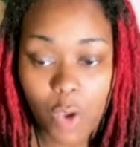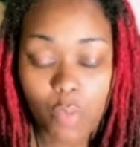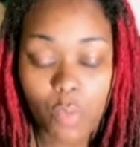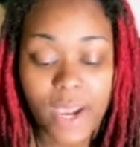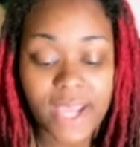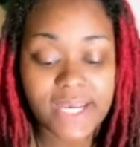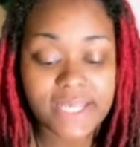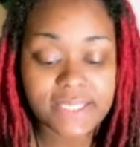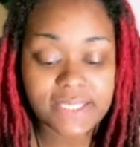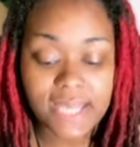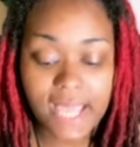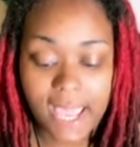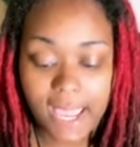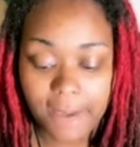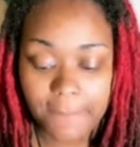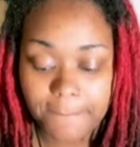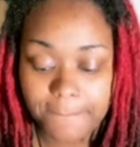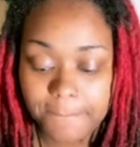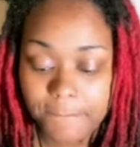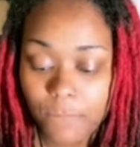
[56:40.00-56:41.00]
Write his
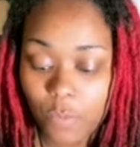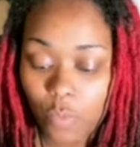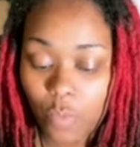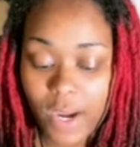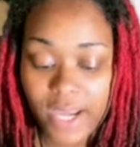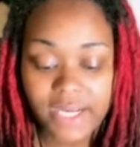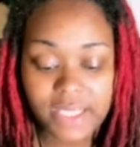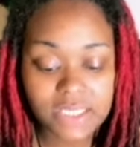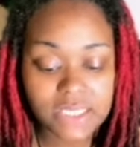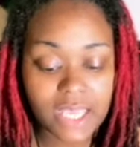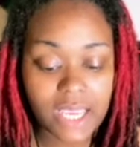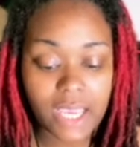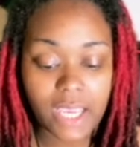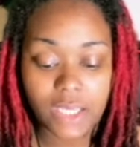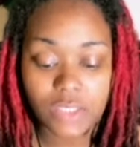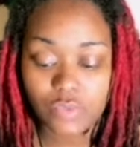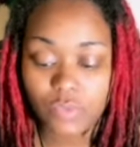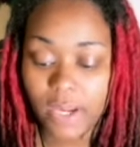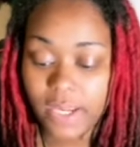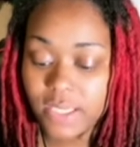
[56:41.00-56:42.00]
name, write his
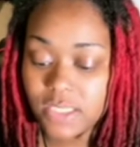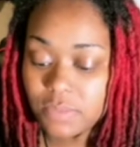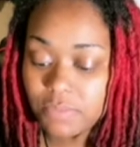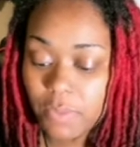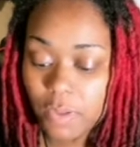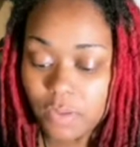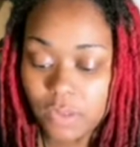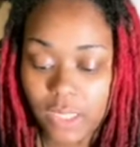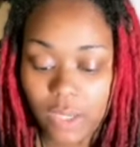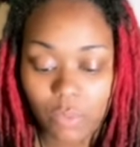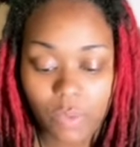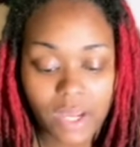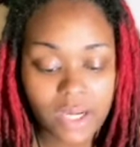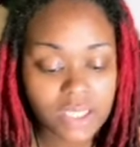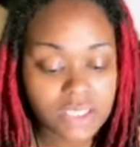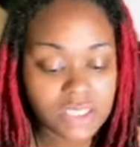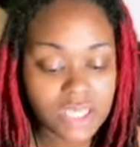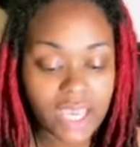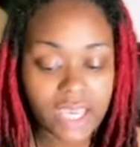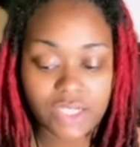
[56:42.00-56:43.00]
age, write his birthday,
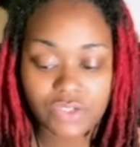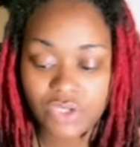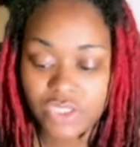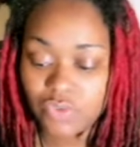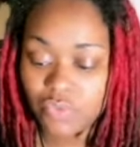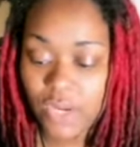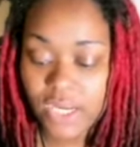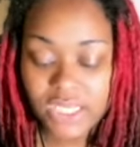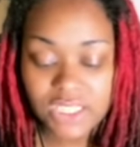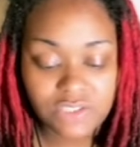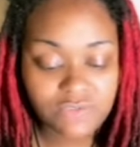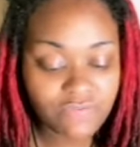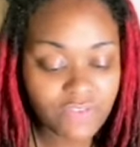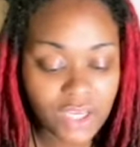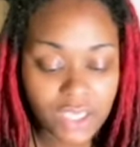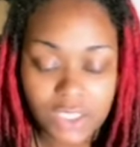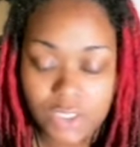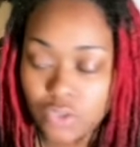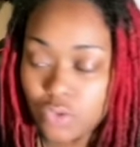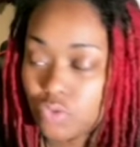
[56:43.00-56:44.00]
write his address, write his
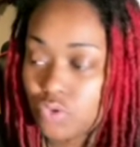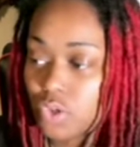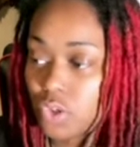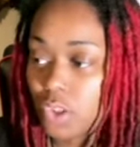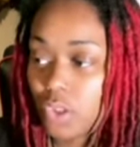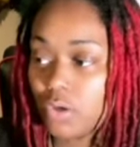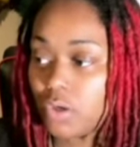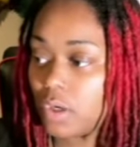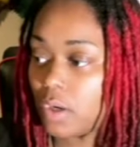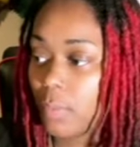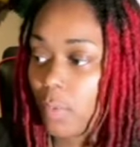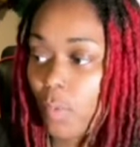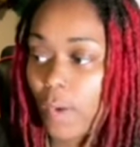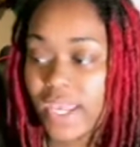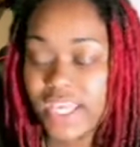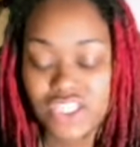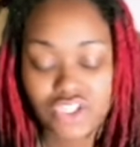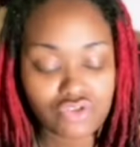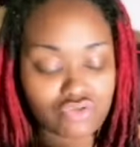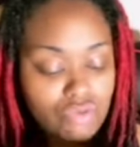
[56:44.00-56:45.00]
fucking social security number,
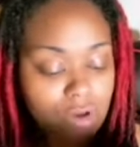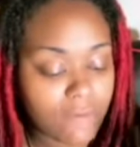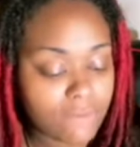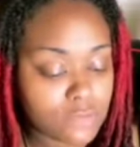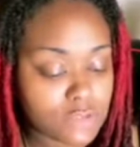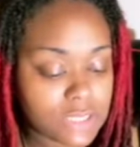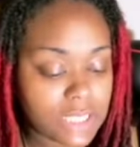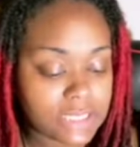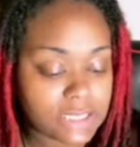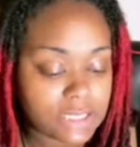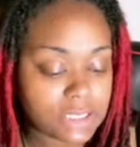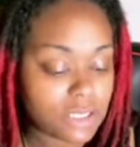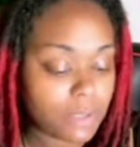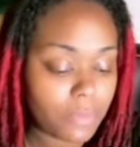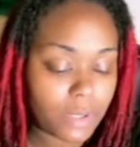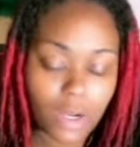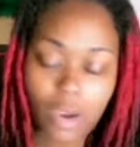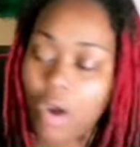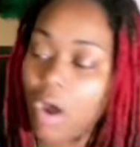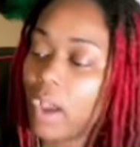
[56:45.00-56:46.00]
write his driver's license
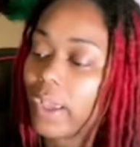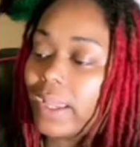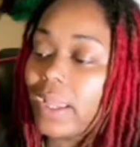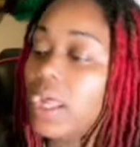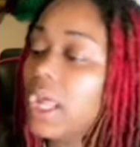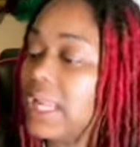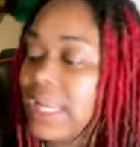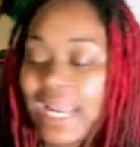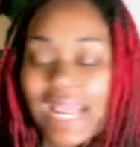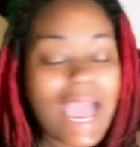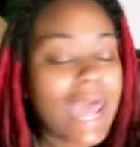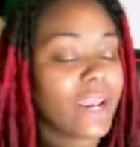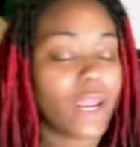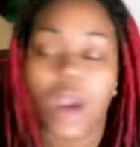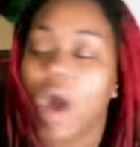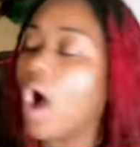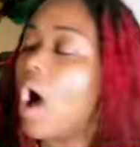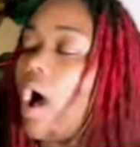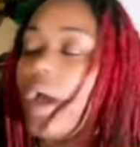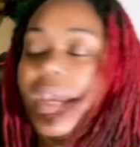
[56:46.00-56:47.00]
number, the kind
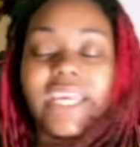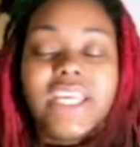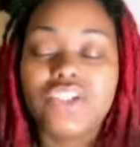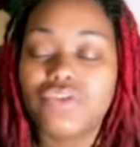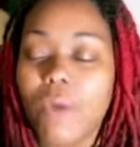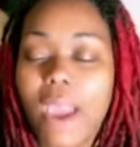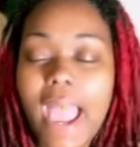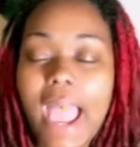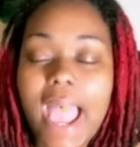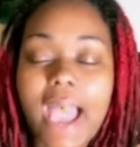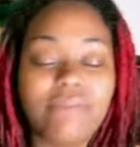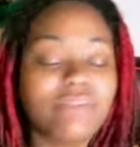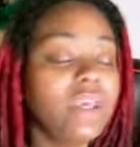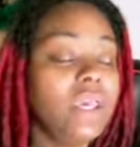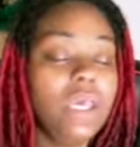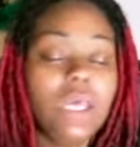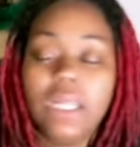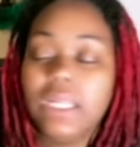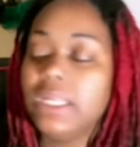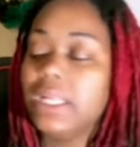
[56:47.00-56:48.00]
of car he drive,
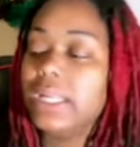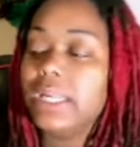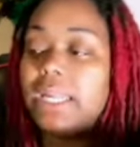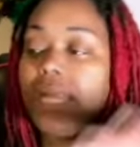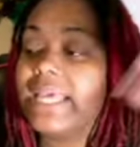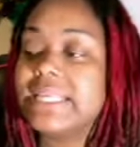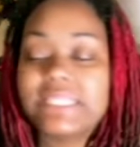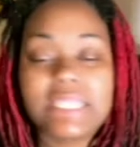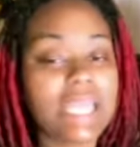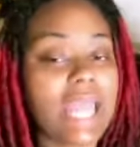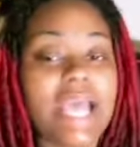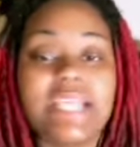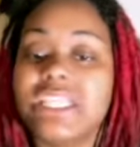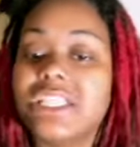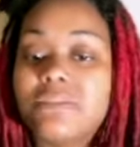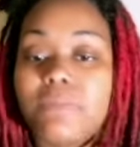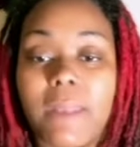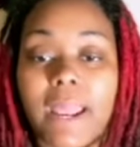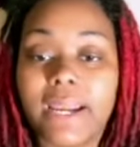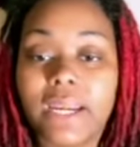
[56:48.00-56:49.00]
his
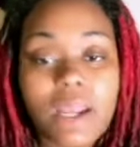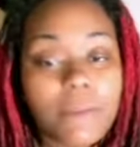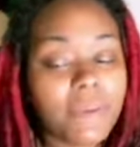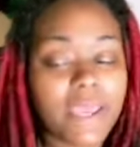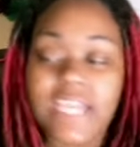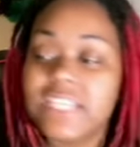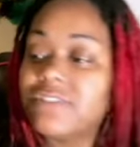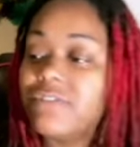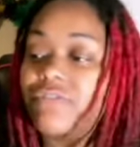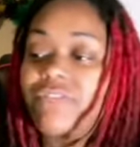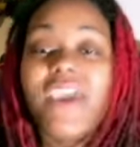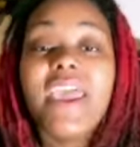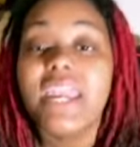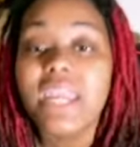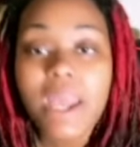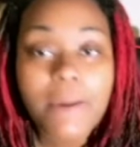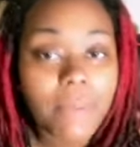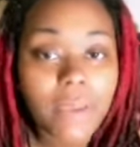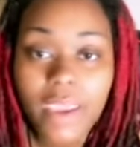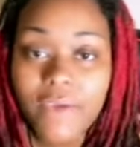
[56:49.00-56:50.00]
license plate number, his
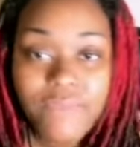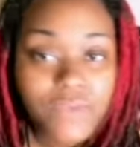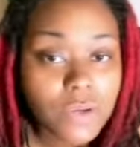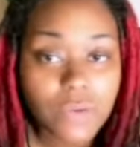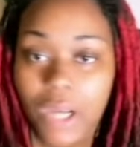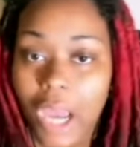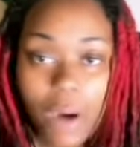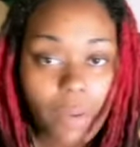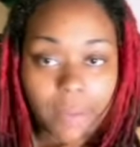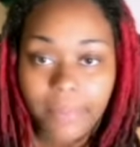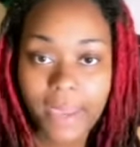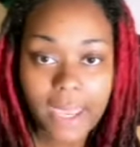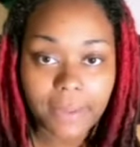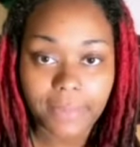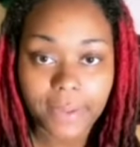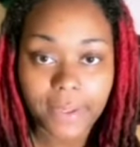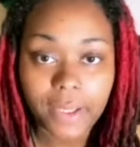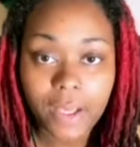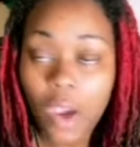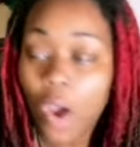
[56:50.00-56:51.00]
VIN number if you know it,
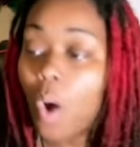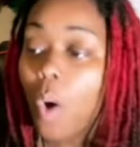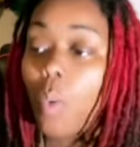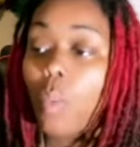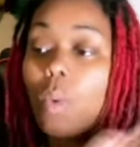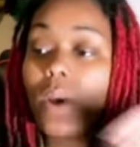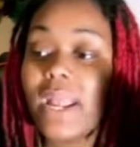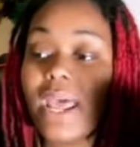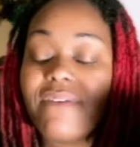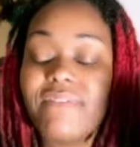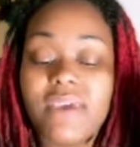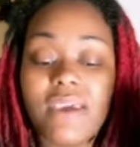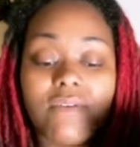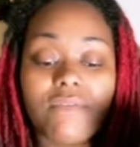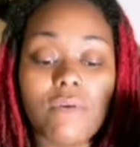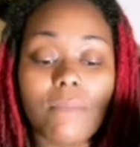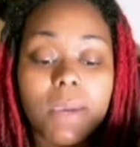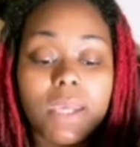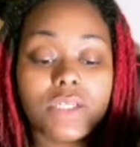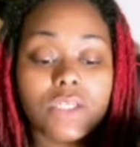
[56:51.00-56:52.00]
baby. Whatever
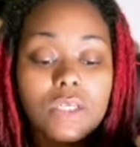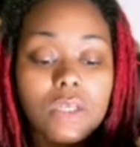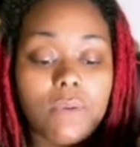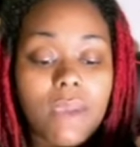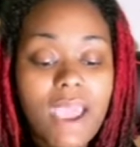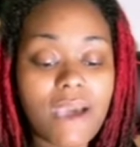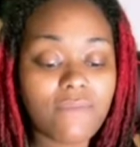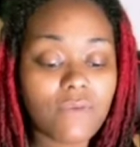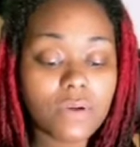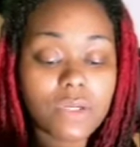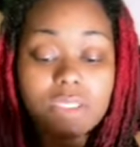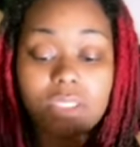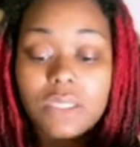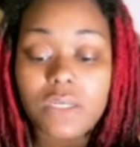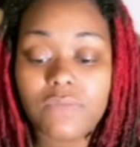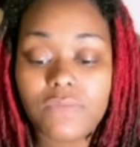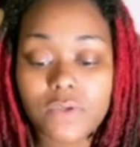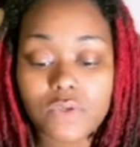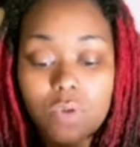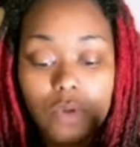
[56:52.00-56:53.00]
information you have on this
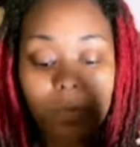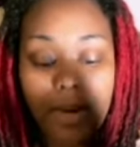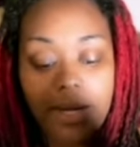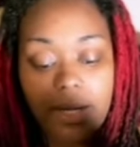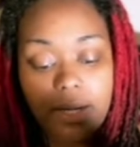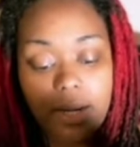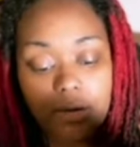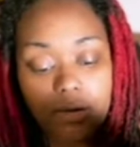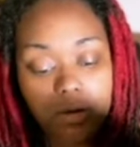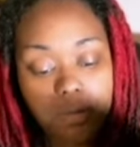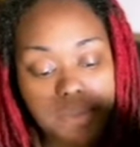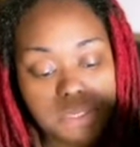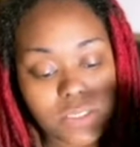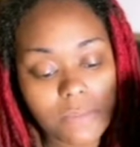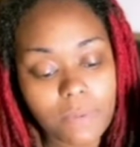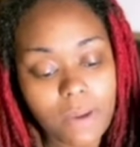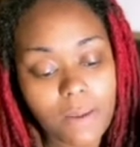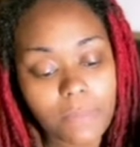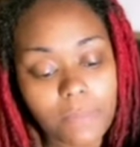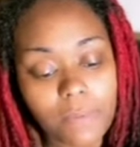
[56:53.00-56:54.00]
individual, write it down on a
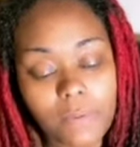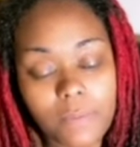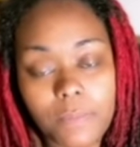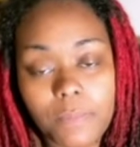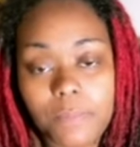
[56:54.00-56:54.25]
piece of paper.